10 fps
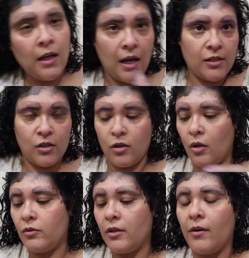I just
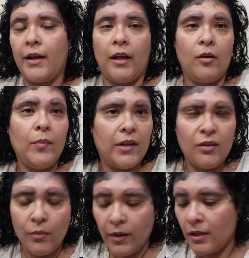closed it right now. But you
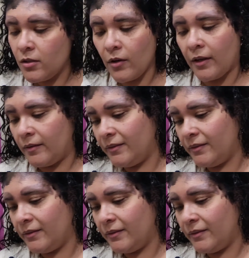know what? It's okay.